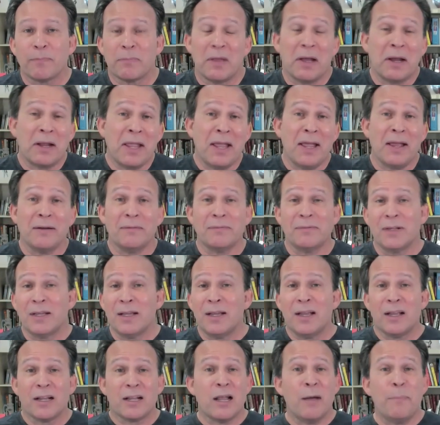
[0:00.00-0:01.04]
Again,
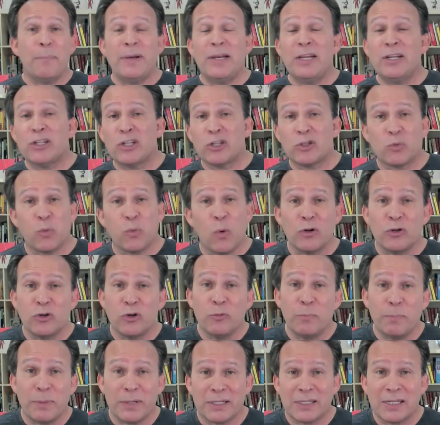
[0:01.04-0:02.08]
companies just won't
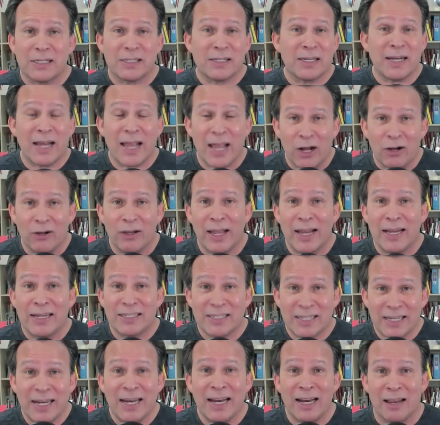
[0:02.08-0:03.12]
do business in LA
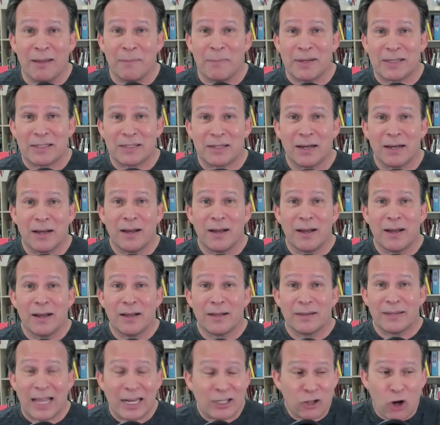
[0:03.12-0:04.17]
city limits.
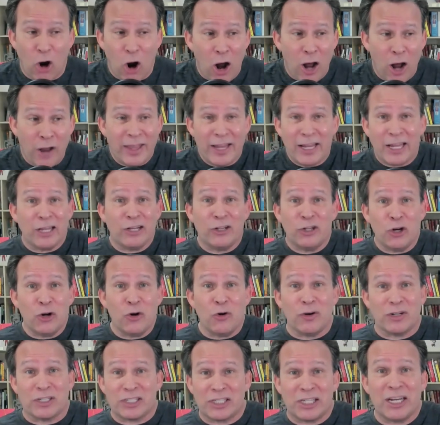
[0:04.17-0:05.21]
That's all they can
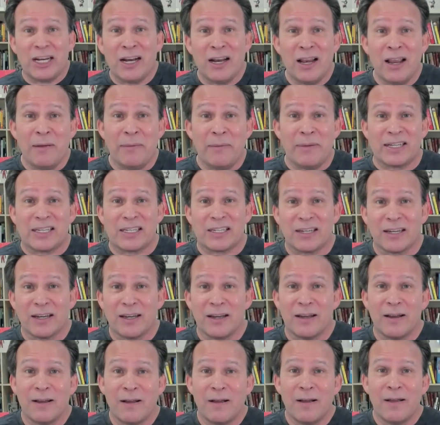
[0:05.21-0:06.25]
do is city limits.
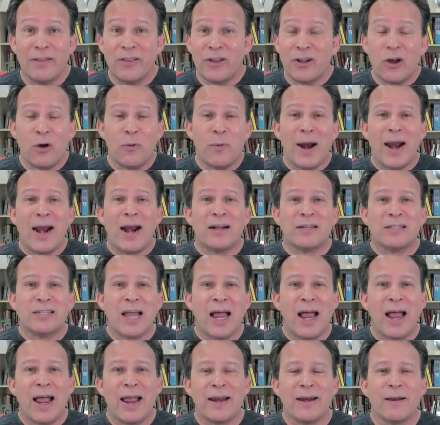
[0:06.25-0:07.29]
They go right
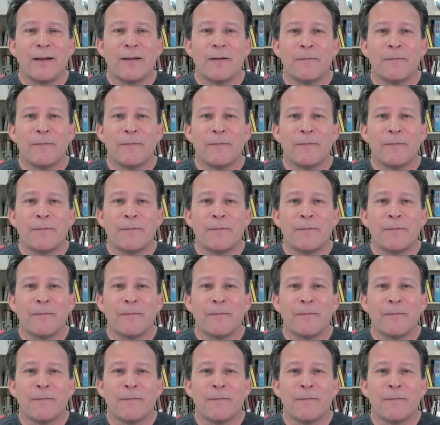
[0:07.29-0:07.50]
outside.